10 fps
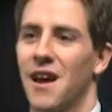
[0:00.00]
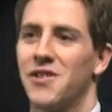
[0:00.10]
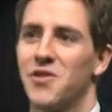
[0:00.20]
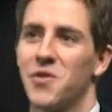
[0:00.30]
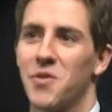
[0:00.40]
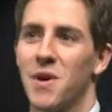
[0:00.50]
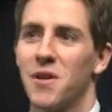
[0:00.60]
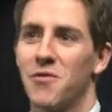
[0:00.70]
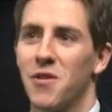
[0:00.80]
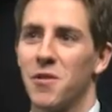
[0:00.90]
I chose
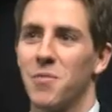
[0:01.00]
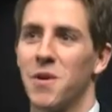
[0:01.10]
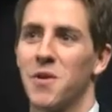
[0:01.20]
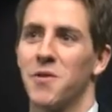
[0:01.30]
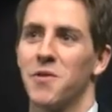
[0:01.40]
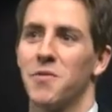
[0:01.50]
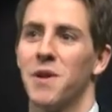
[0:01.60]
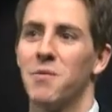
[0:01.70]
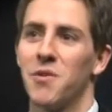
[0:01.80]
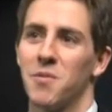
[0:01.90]
Cranfield because
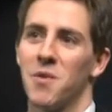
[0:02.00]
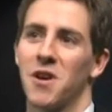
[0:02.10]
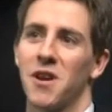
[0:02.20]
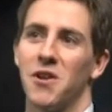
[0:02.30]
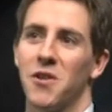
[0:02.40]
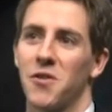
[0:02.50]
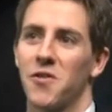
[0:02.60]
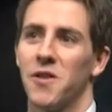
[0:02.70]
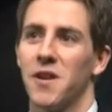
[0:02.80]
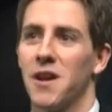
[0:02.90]
when I was working in New York
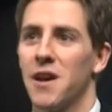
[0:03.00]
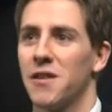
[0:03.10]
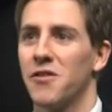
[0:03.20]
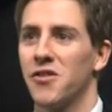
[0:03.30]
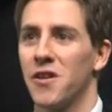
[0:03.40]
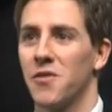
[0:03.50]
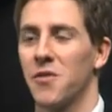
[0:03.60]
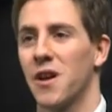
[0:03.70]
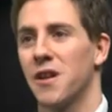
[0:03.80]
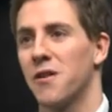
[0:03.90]
City, I had the chance to
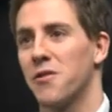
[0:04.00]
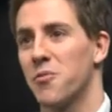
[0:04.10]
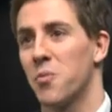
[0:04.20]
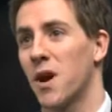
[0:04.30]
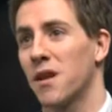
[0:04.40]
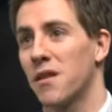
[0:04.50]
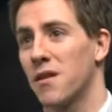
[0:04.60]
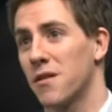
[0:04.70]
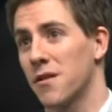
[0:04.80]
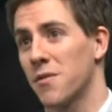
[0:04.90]
gain a lot of
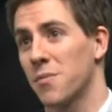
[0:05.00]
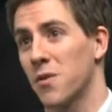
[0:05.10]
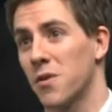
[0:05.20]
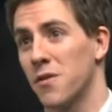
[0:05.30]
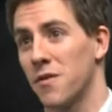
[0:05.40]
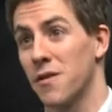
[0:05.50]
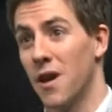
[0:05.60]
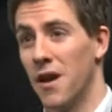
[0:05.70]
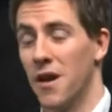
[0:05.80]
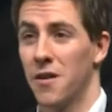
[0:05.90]
practical experience
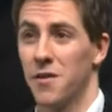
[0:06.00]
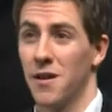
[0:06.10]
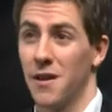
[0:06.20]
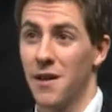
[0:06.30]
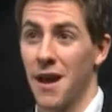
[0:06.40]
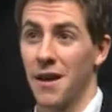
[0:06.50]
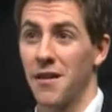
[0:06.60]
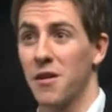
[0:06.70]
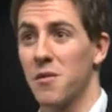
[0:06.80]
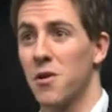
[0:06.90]
in
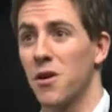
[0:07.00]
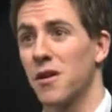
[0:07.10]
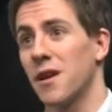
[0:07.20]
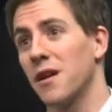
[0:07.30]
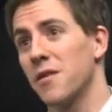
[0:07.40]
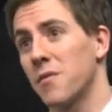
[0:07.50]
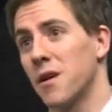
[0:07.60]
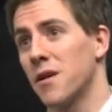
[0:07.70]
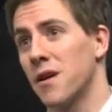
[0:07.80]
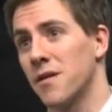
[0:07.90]
tactical marketing as
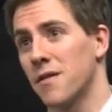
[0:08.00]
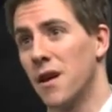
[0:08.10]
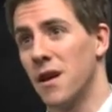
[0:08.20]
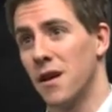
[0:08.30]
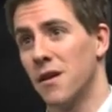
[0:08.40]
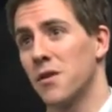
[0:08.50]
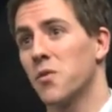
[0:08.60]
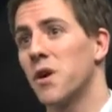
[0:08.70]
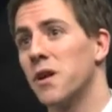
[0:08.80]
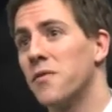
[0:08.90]
well as in the
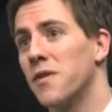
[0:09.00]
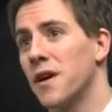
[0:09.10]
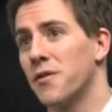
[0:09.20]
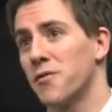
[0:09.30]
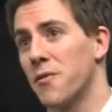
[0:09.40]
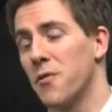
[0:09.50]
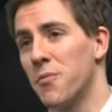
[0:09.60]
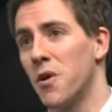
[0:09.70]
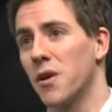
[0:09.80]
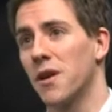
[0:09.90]
creative side of
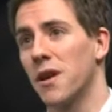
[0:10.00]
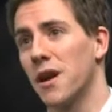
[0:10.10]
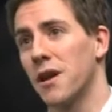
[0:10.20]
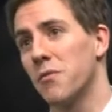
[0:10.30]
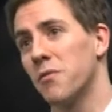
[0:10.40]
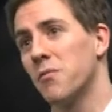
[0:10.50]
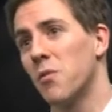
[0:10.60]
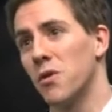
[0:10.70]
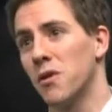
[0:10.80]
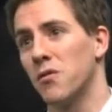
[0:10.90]
marketing. And I
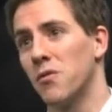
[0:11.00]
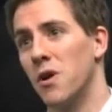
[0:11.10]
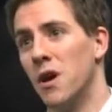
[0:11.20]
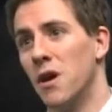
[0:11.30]
wanted to,